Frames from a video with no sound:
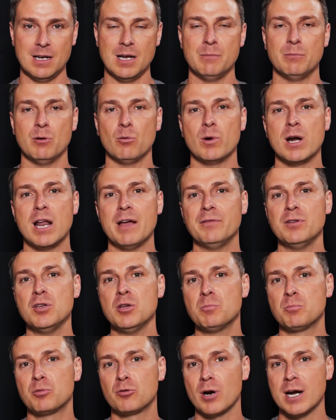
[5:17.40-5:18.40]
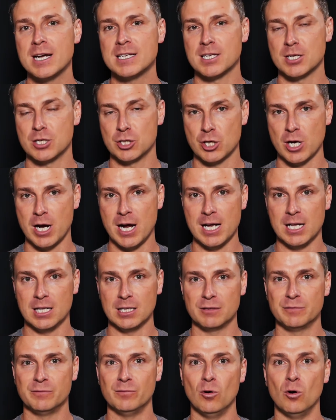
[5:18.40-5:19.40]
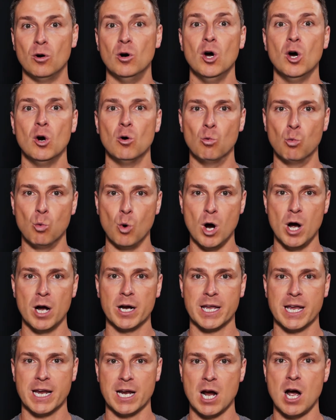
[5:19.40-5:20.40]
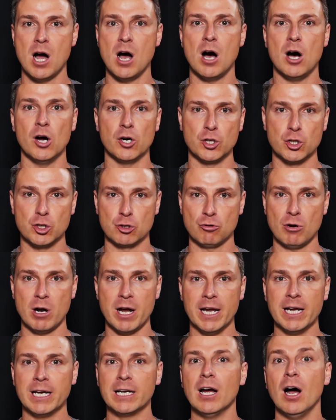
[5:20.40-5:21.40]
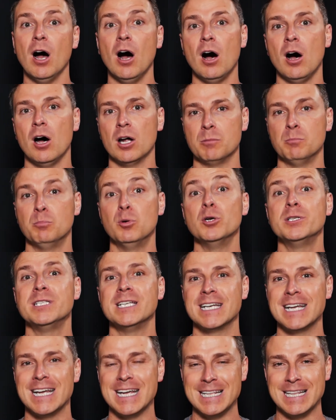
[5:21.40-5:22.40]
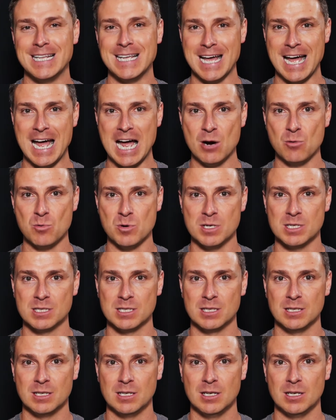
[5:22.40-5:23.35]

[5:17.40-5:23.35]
But whenever you praise a child for working hard, trying hard, putting in the hours,